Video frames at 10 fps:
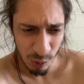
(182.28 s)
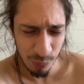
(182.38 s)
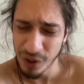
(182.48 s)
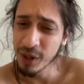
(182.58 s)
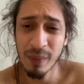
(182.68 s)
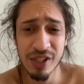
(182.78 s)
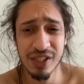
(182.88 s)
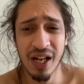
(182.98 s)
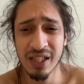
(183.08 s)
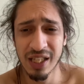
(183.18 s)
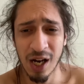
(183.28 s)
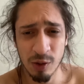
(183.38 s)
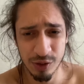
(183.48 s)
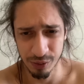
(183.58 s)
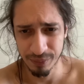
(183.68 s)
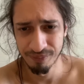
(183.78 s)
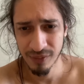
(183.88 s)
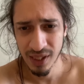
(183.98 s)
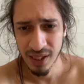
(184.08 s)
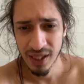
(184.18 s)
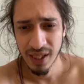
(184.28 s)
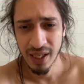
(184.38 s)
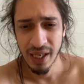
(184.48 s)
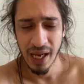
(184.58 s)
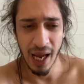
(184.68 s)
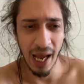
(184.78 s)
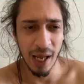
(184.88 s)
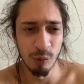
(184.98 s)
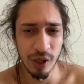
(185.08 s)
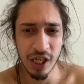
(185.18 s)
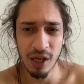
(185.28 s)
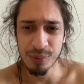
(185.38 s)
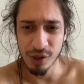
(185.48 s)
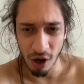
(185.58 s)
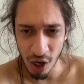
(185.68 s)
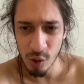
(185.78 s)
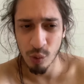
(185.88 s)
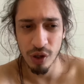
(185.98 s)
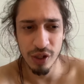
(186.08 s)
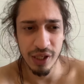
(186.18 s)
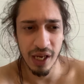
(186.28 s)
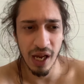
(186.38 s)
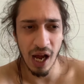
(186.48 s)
Pretty much not allowed to. And when it comes to our world,